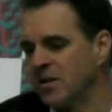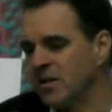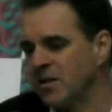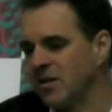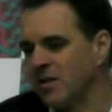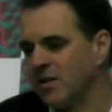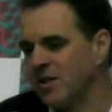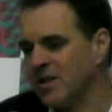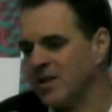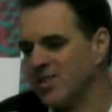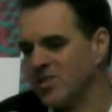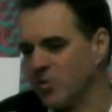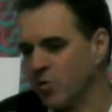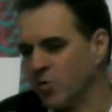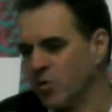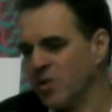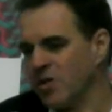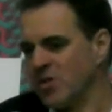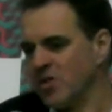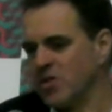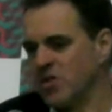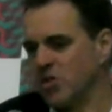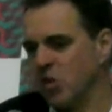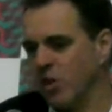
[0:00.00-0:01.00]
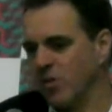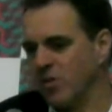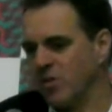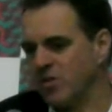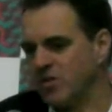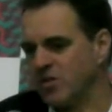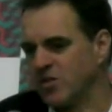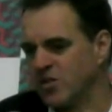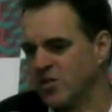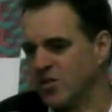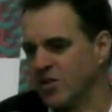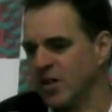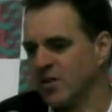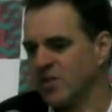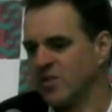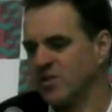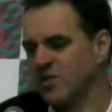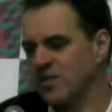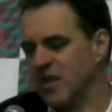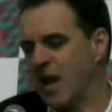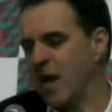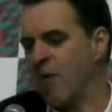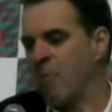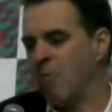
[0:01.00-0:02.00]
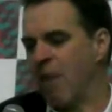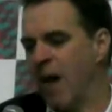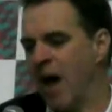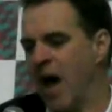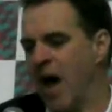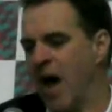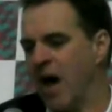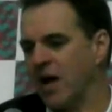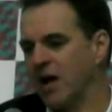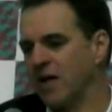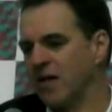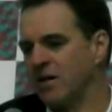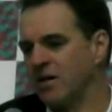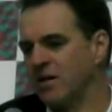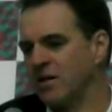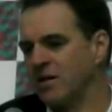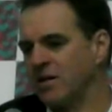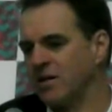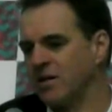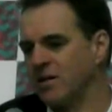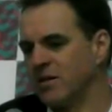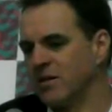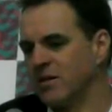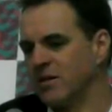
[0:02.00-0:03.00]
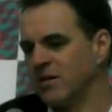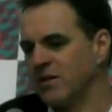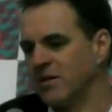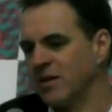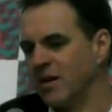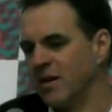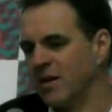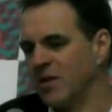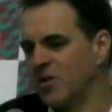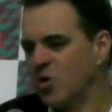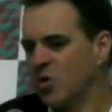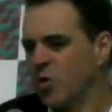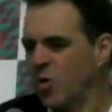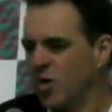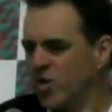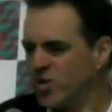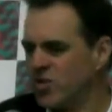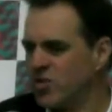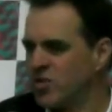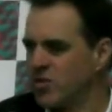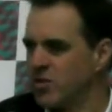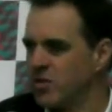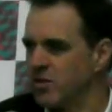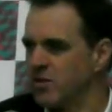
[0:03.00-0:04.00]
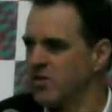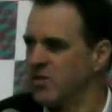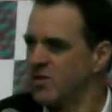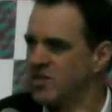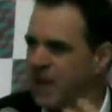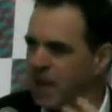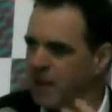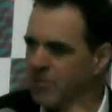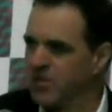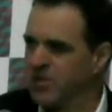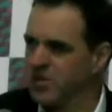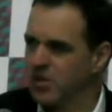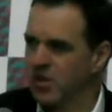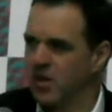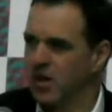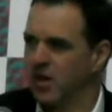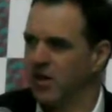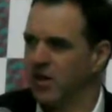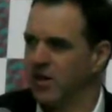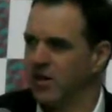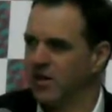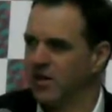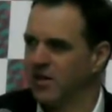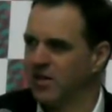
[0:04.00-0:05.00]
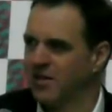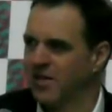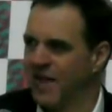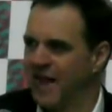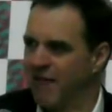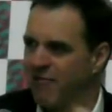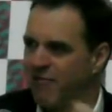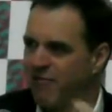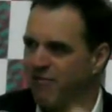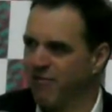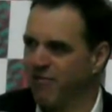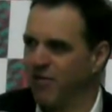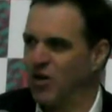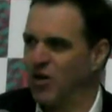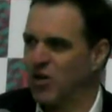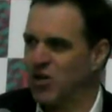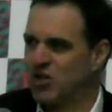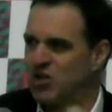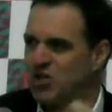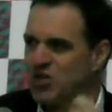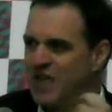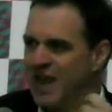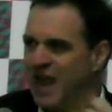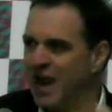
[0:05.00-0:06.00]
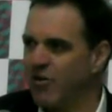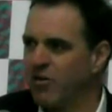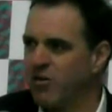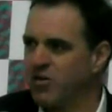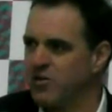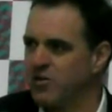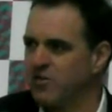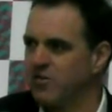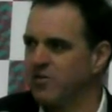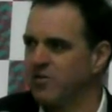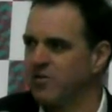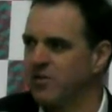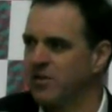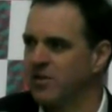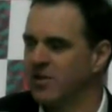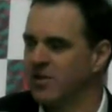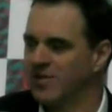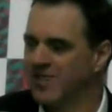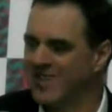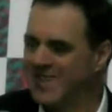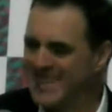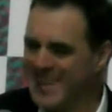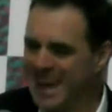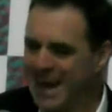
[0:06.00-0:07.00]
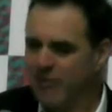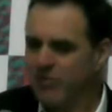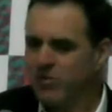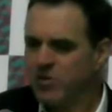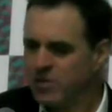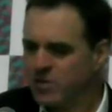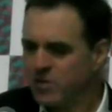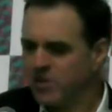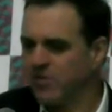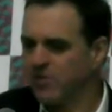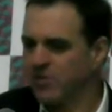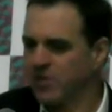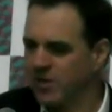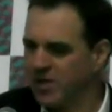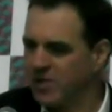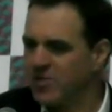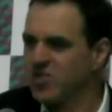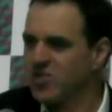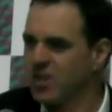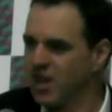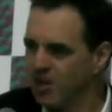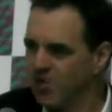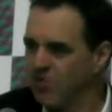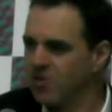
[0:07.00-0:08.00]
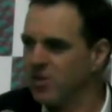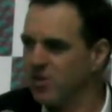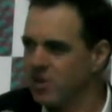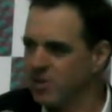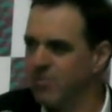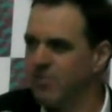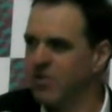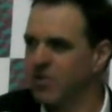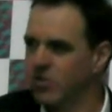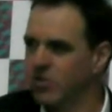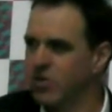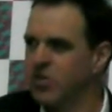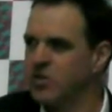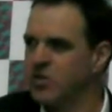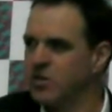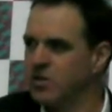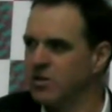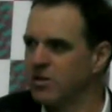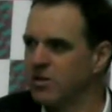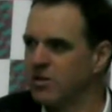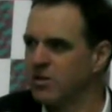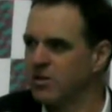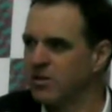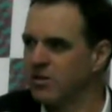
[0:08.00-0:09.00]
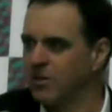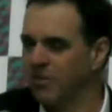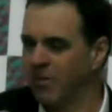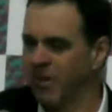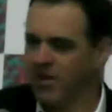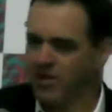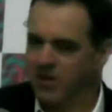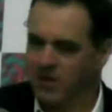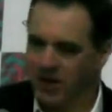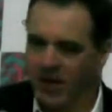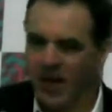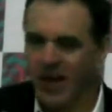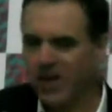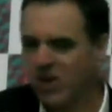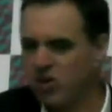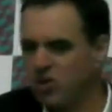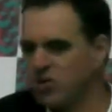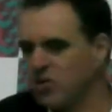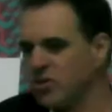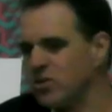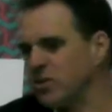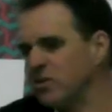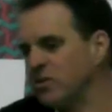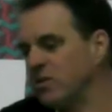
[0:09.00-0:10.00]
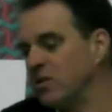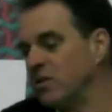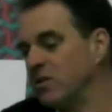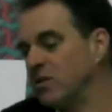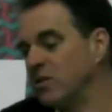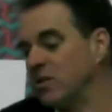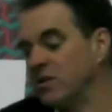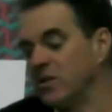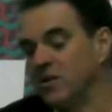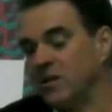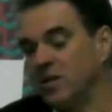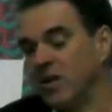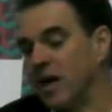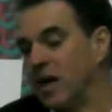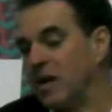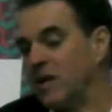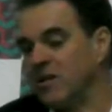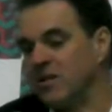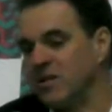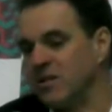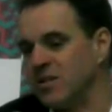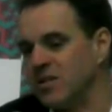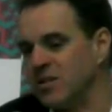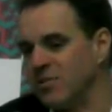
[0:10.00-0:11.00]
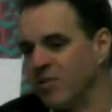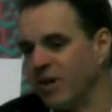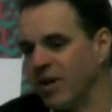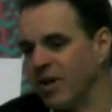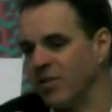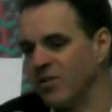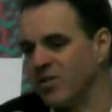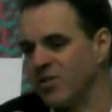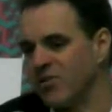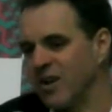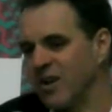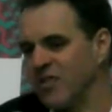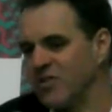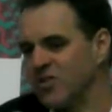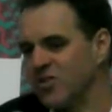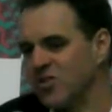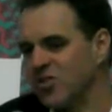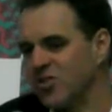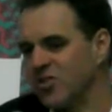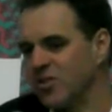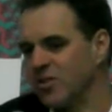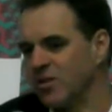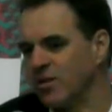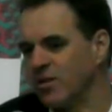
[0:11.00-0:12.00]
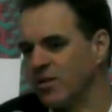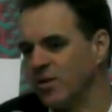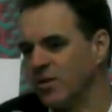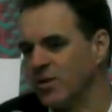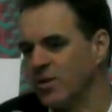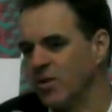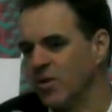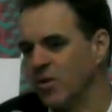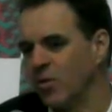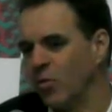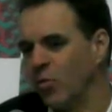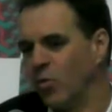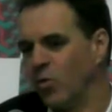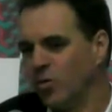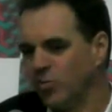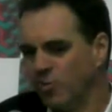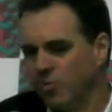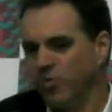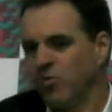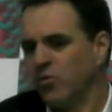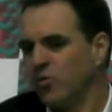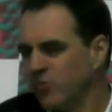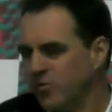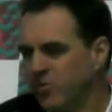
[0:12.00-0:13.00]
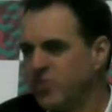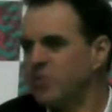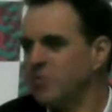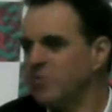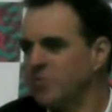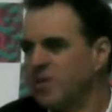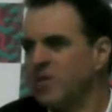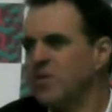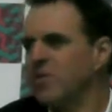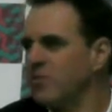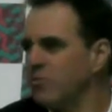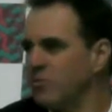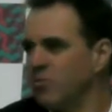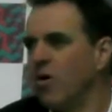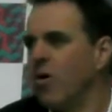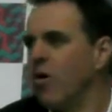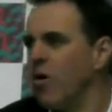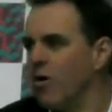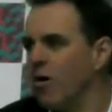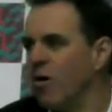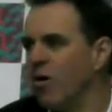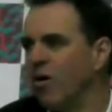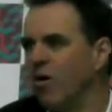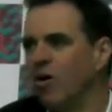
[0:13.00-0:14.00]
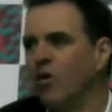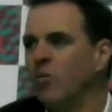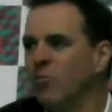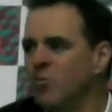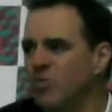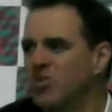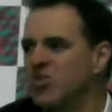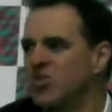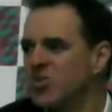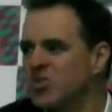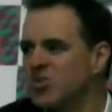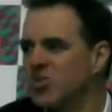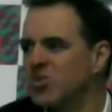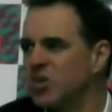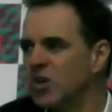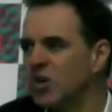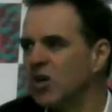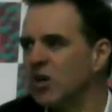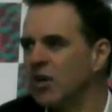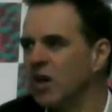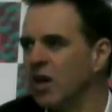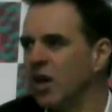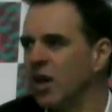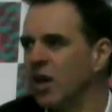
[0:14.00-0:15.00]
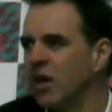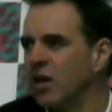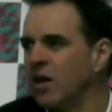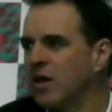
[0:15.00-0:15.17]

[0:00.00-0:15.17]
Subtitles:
The historian's job is to take a step back and question skeptically that first narrative. The narrative that is currently being written about the election, and indeed about the transition, will prove to be wrong, almost certainly.